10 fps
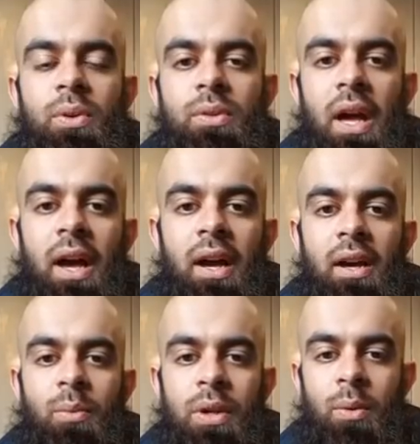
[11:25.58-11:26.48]

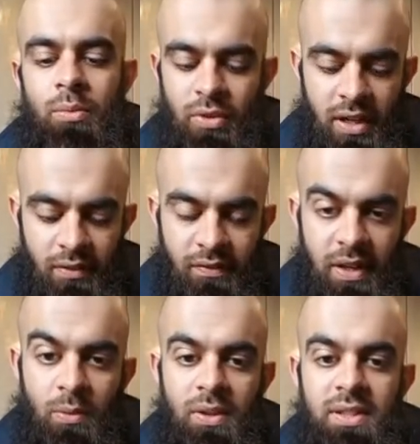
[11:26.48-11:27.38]
reconvene once
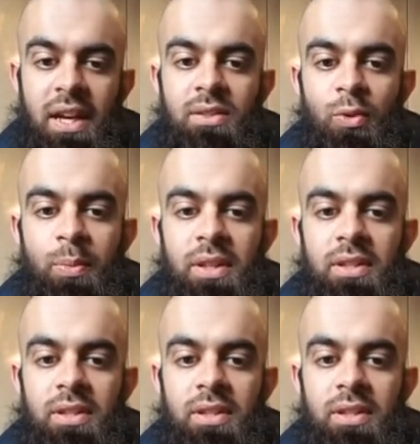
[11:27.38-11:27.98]
that has all been done.